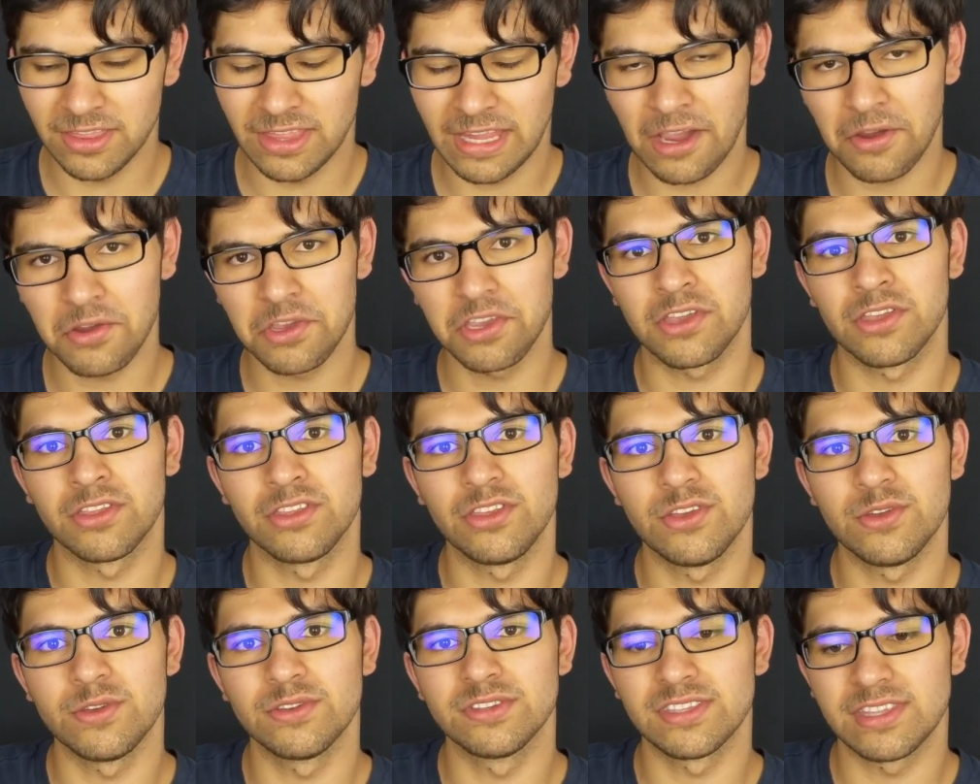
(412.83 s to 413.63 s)
Now you can
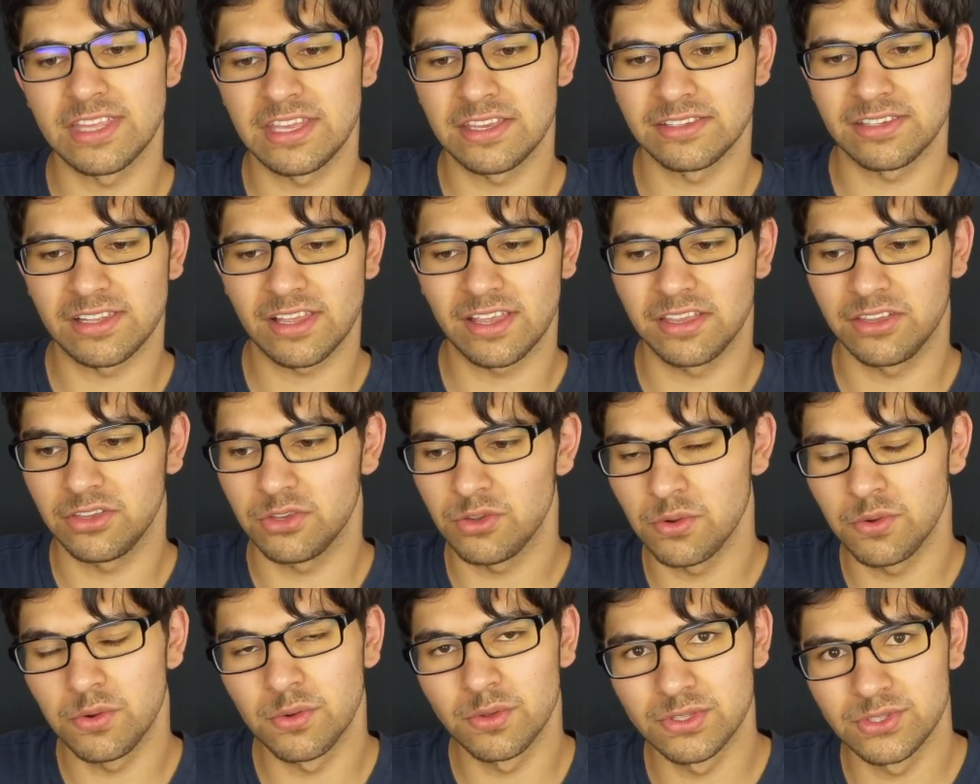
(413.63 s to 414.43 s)
use things like
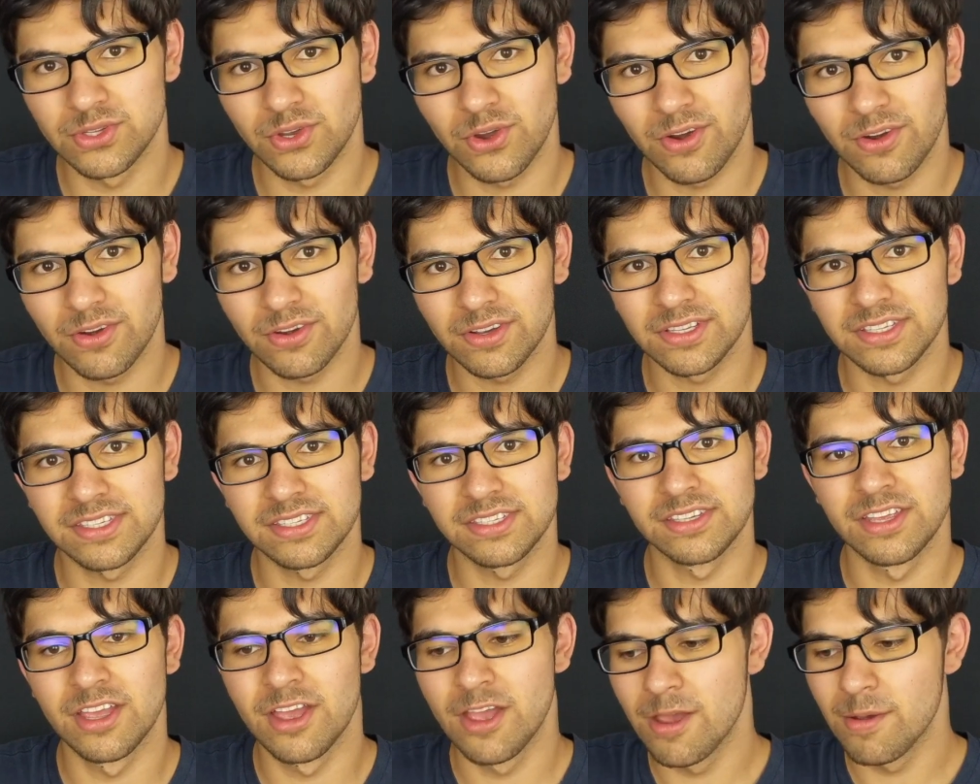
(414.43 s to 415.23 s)
Google
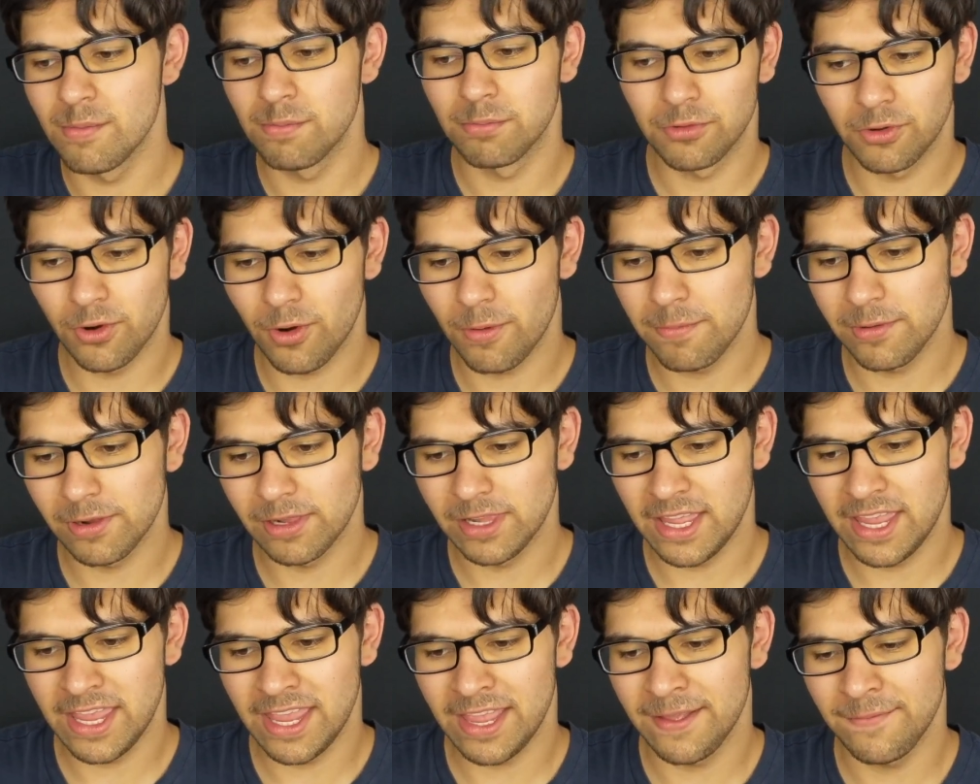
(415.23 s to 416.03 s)
Docs
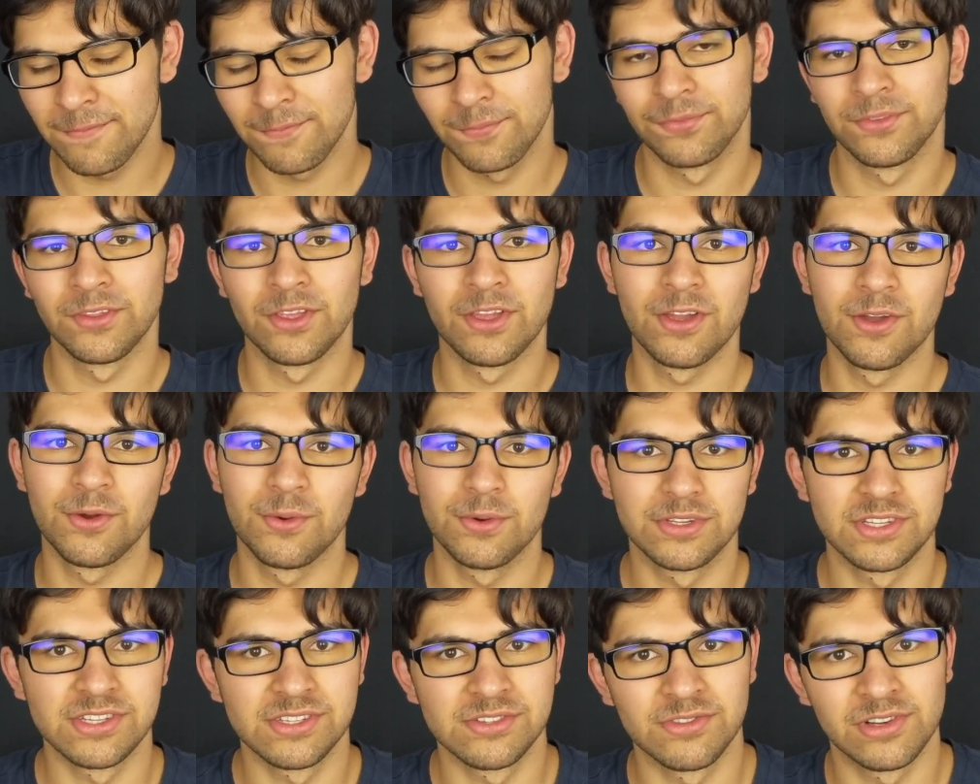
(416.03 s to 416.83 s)
properly,
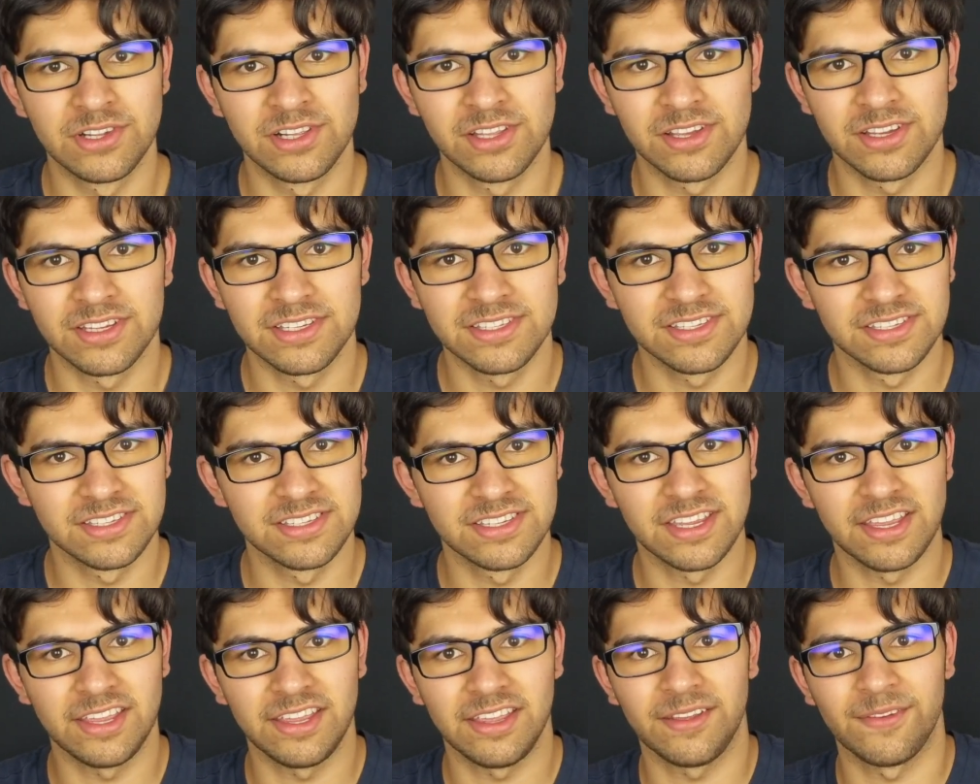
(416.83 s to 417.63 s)
which is really nice to
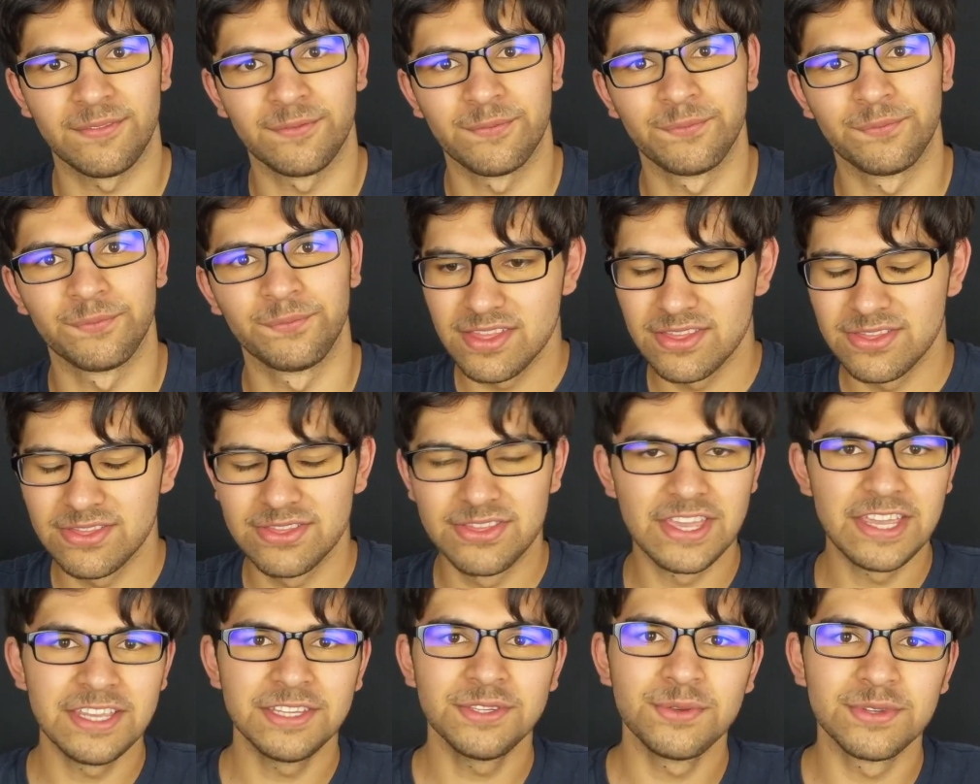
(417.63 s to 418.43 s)
see.
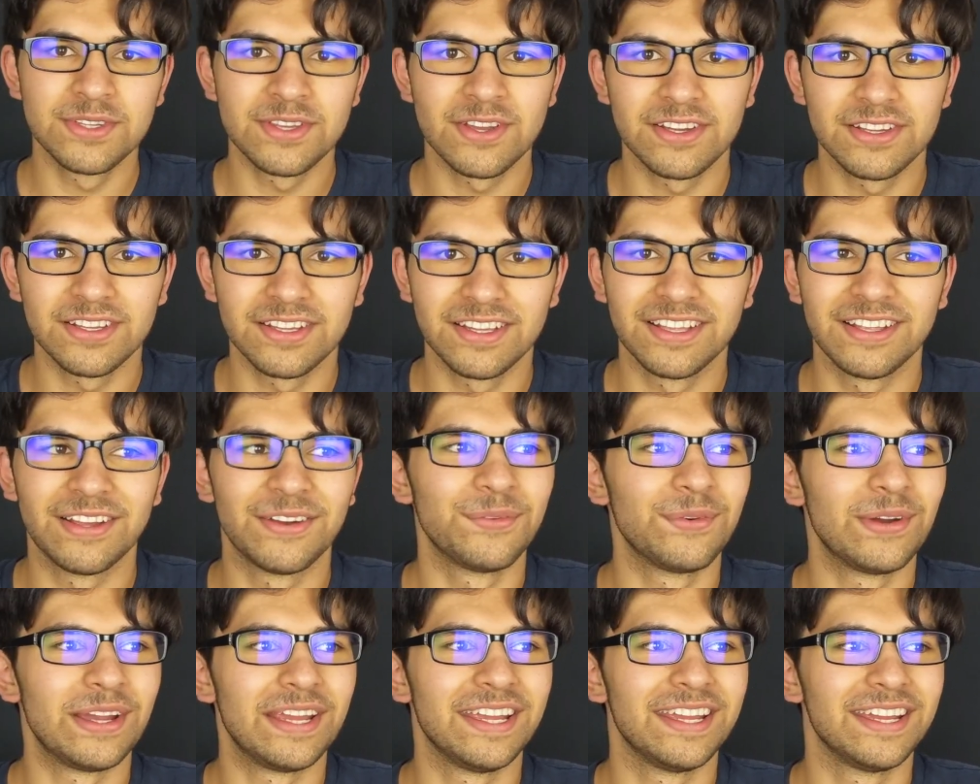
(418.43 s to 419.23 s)
This was
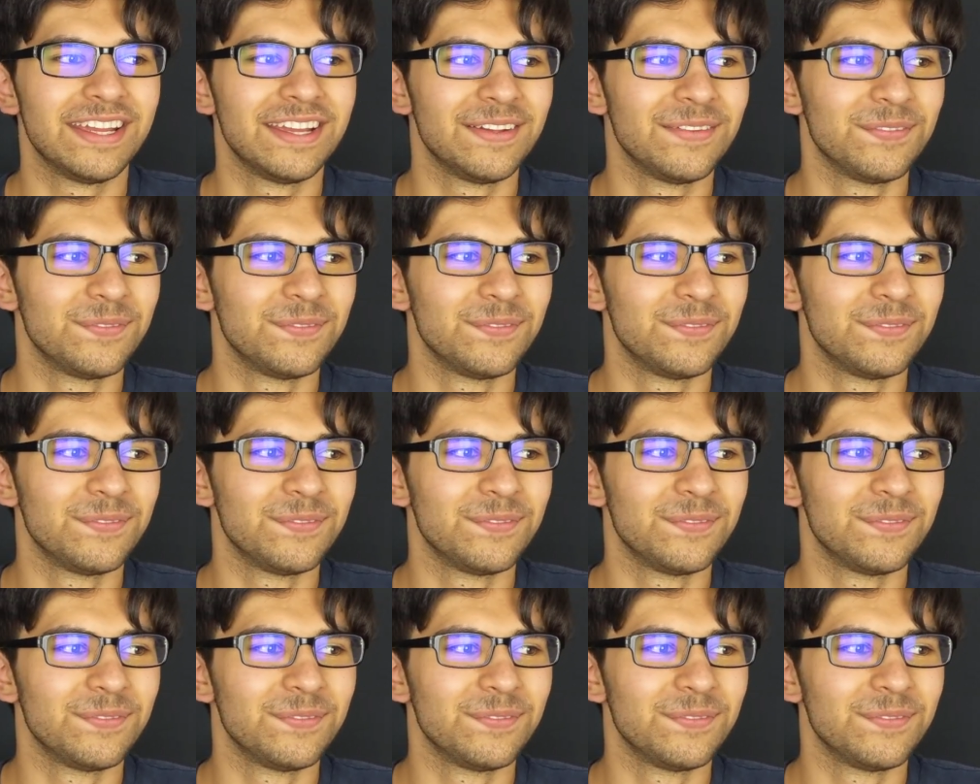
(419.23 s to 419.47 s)
wait,